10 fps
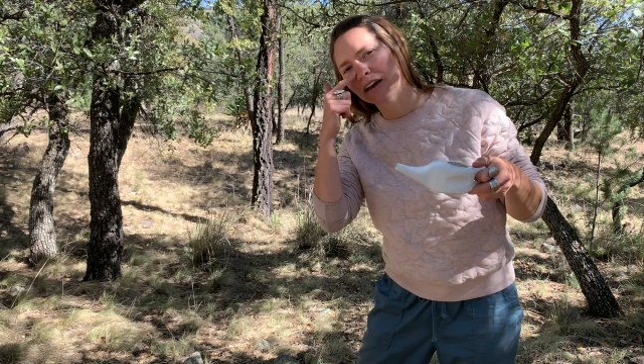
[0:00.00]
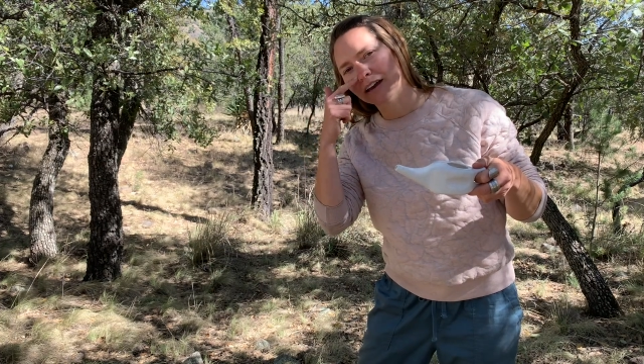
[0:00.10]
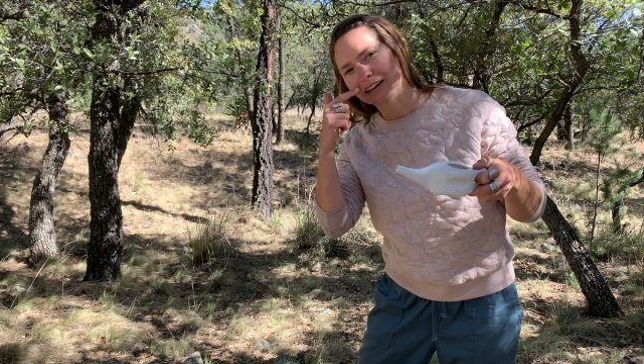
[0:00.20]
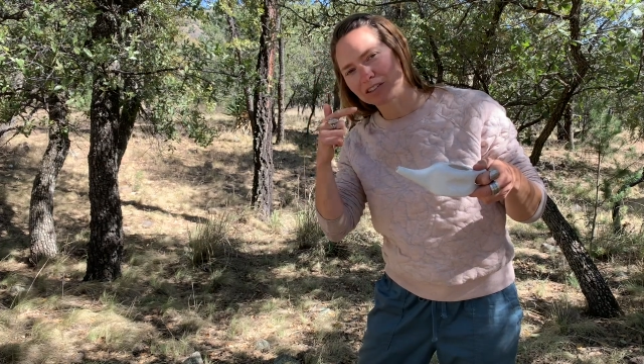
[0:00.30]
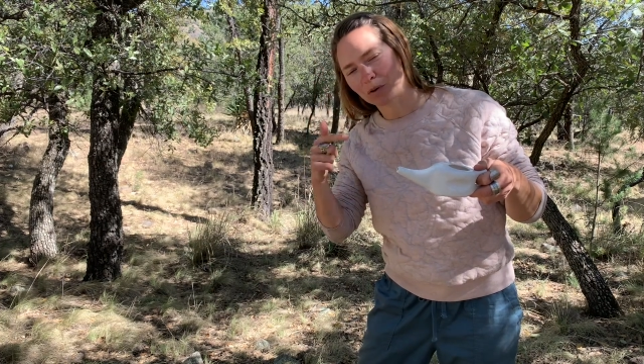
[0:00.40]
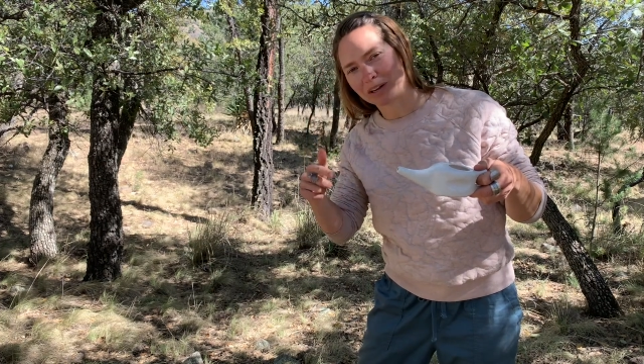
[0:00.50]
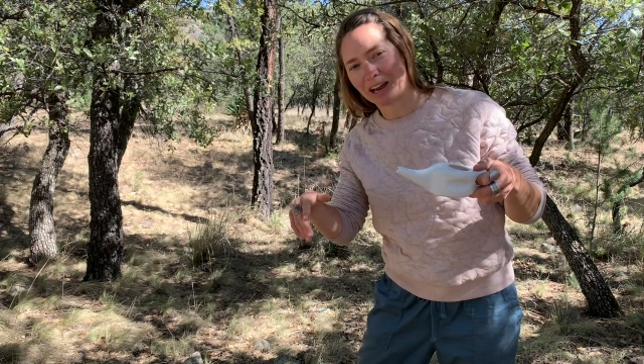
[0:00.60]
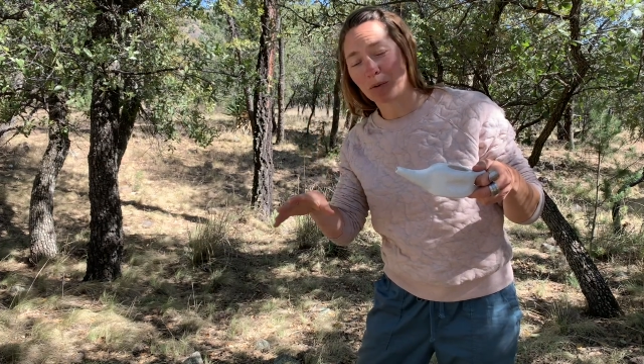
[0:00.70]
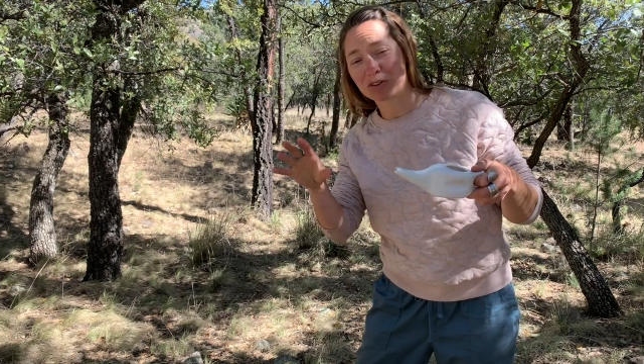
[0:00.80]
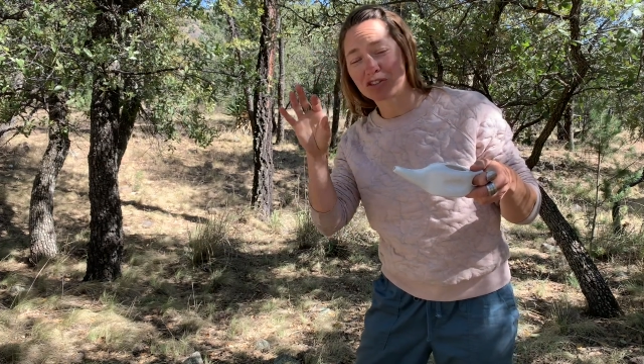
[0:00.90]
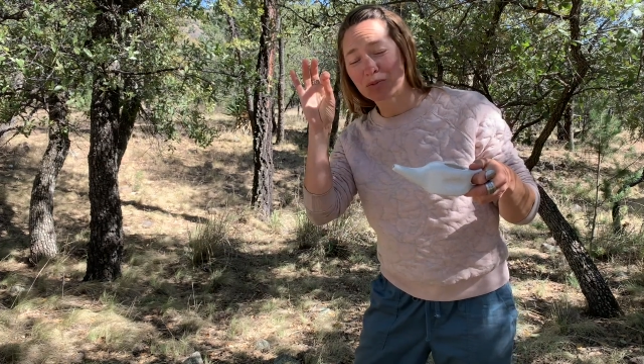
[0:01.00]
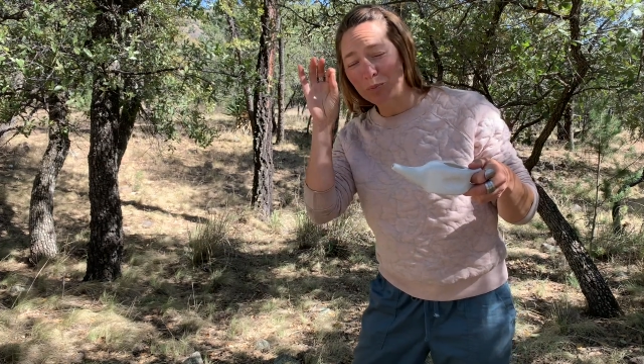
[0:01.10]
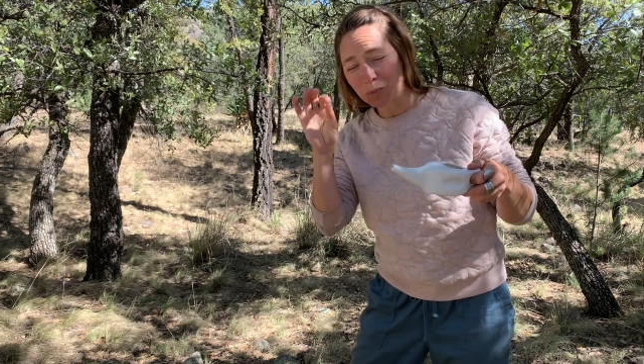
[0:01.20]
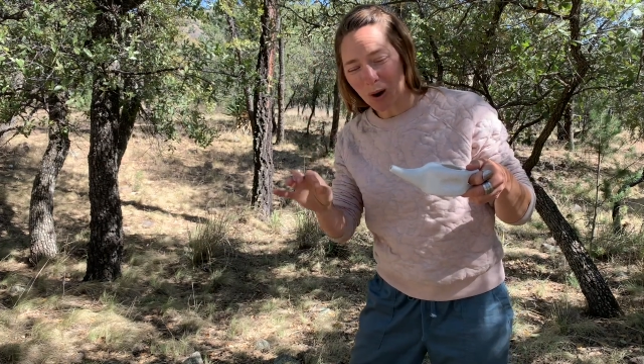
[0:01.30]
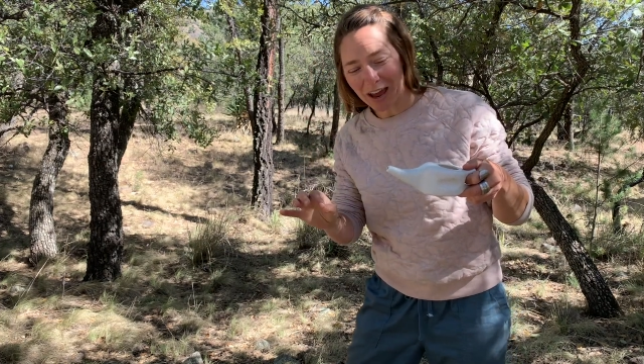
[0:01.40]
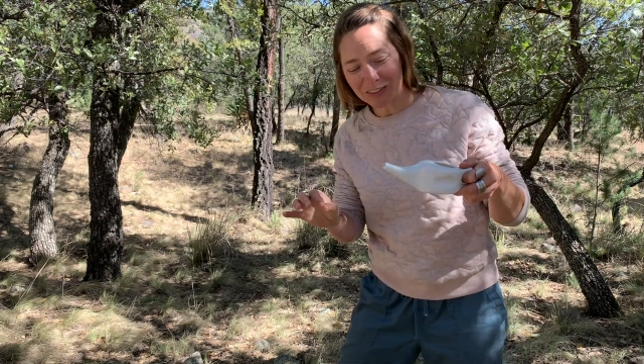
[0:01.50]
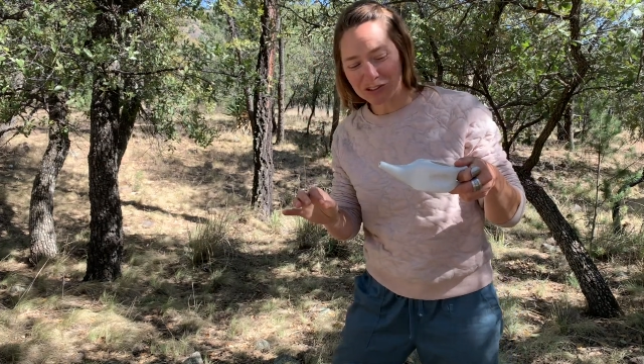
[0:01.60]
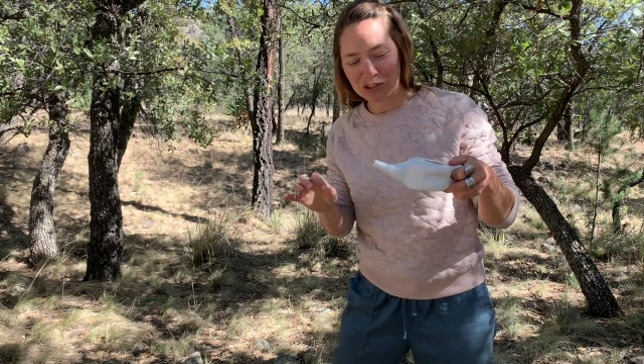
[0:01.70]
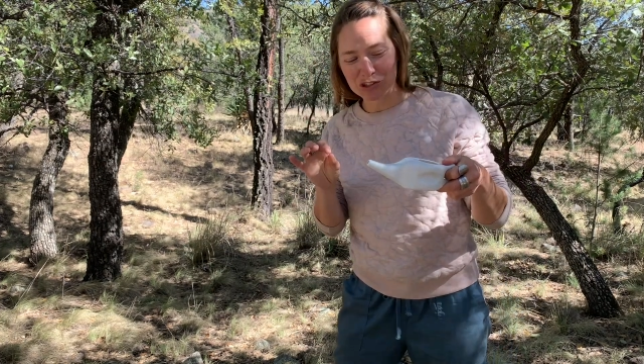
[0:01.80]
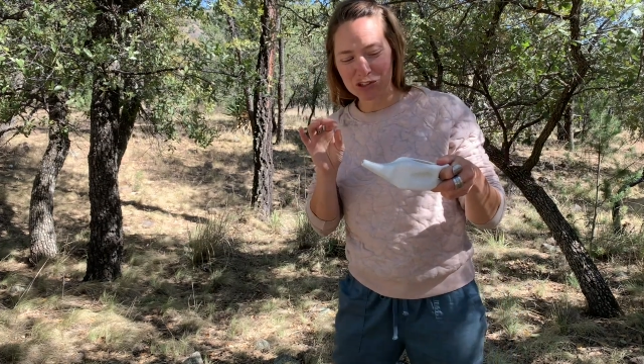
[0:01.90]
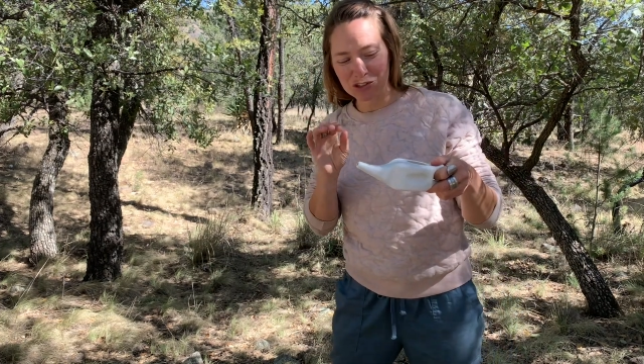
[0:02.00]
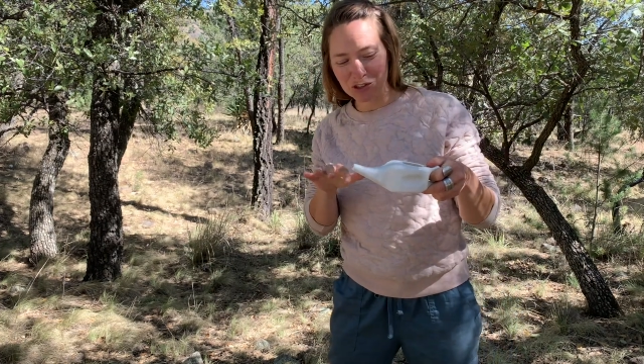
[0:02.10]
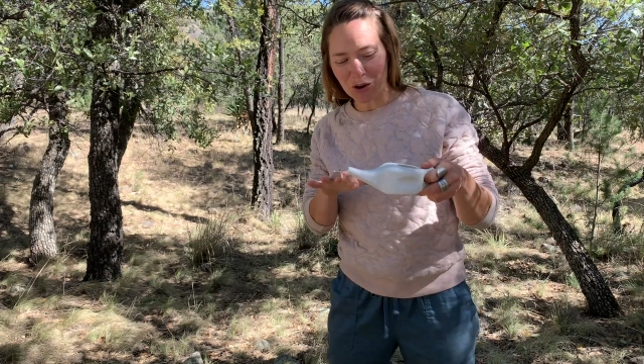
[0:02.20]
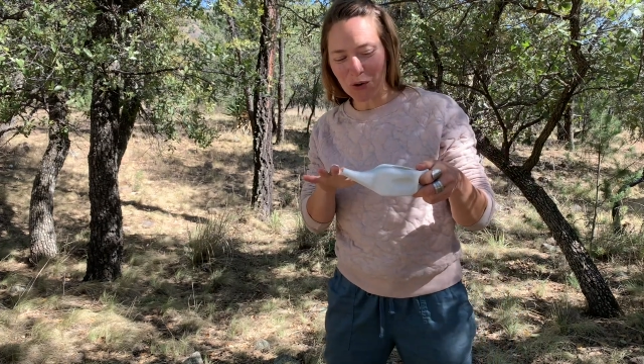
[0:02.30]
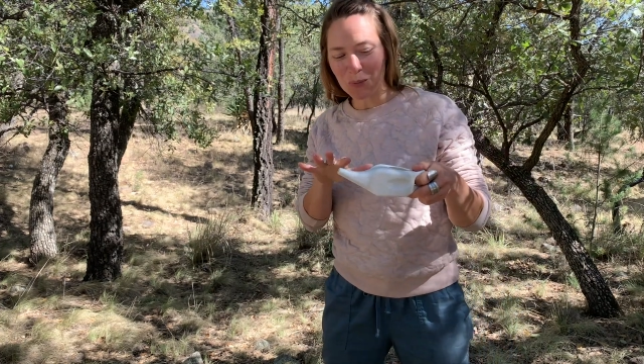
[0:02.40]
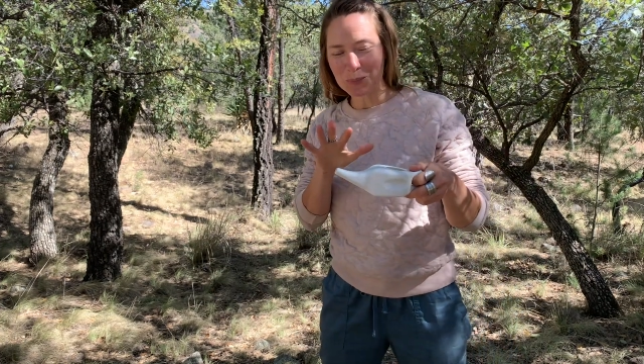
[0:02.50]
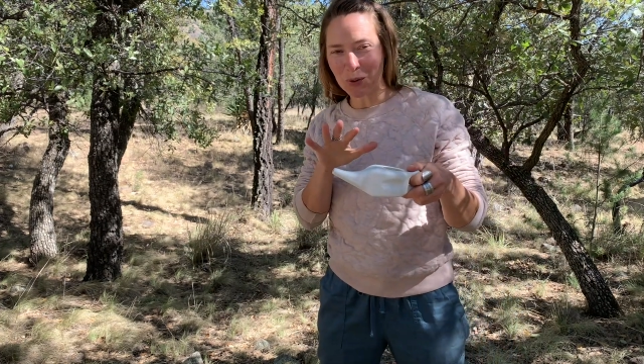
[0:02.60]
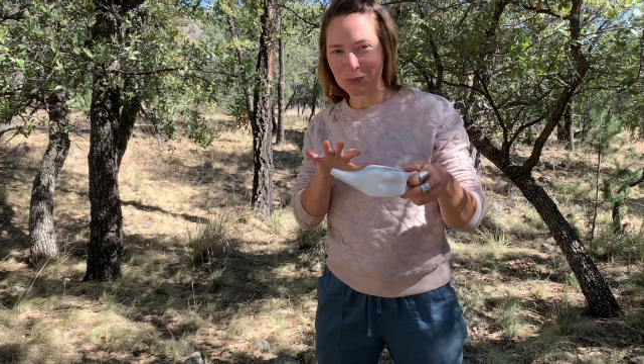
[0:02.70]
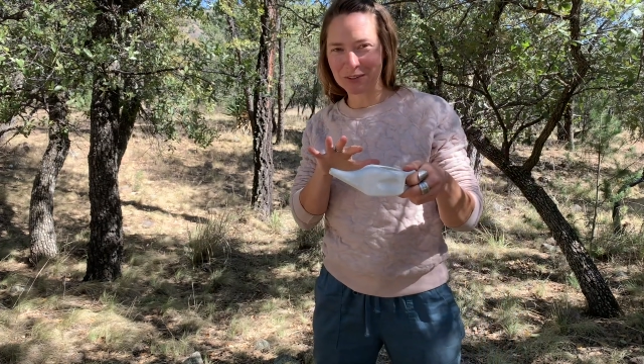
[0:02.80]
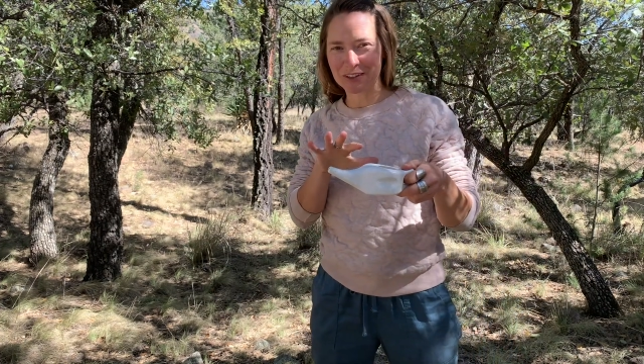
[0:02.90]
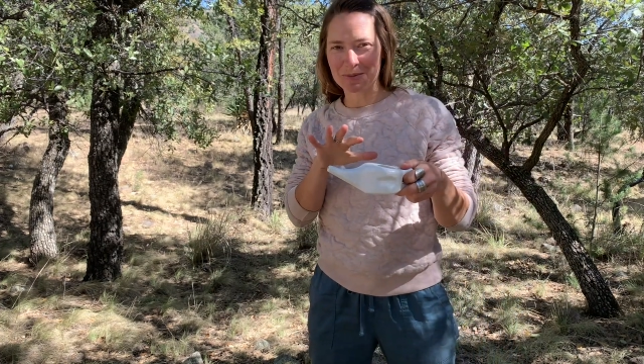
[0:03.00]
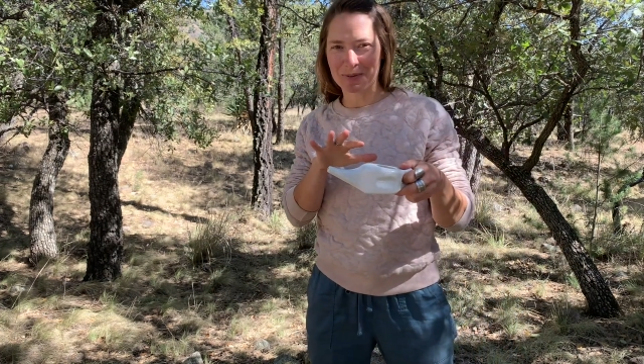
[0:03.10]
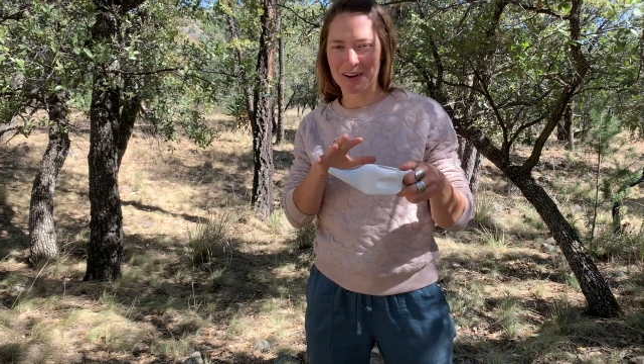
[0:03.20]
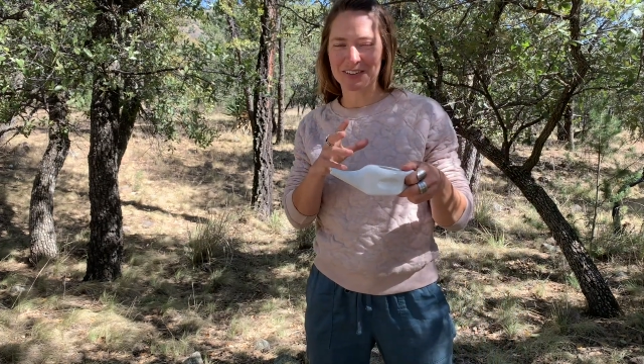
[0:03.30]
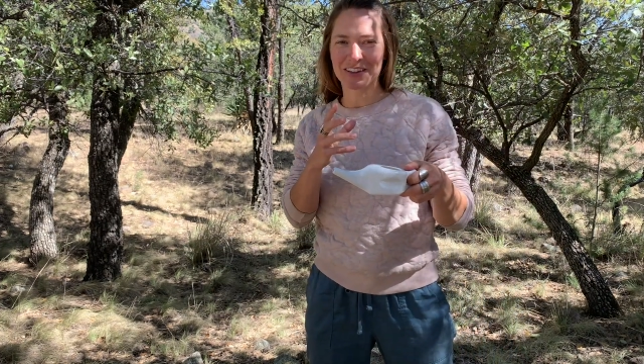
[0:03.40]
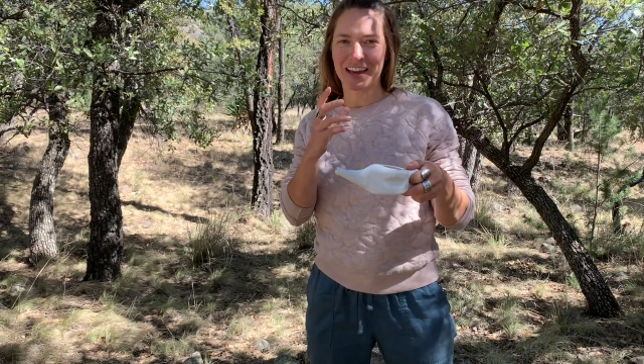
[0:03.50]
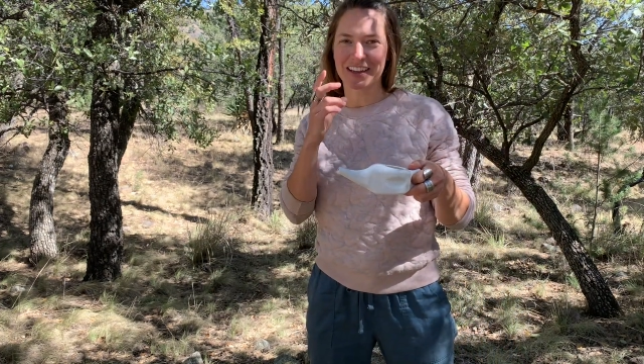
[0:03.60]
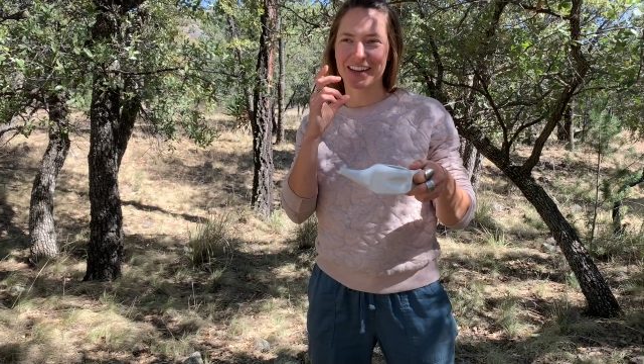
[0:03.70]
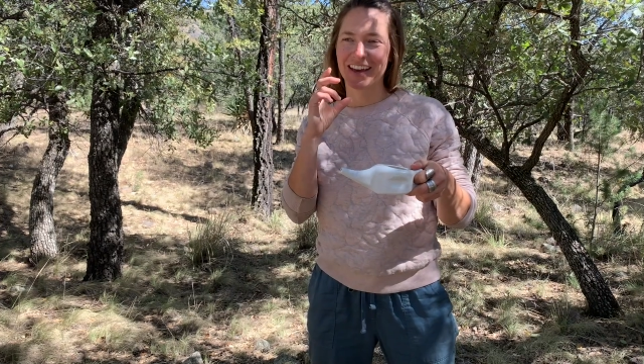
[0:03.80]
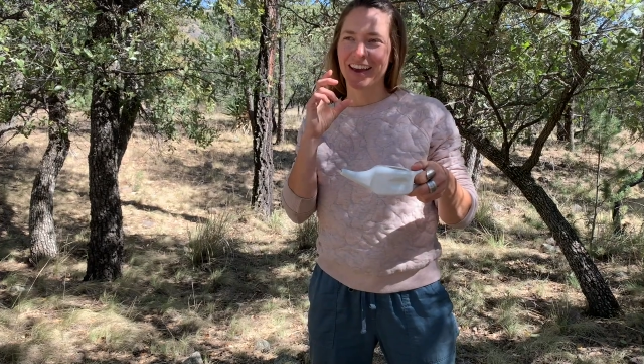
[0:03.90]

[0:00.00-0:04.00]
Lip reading: and it's going out, which is why this is so potent compared to like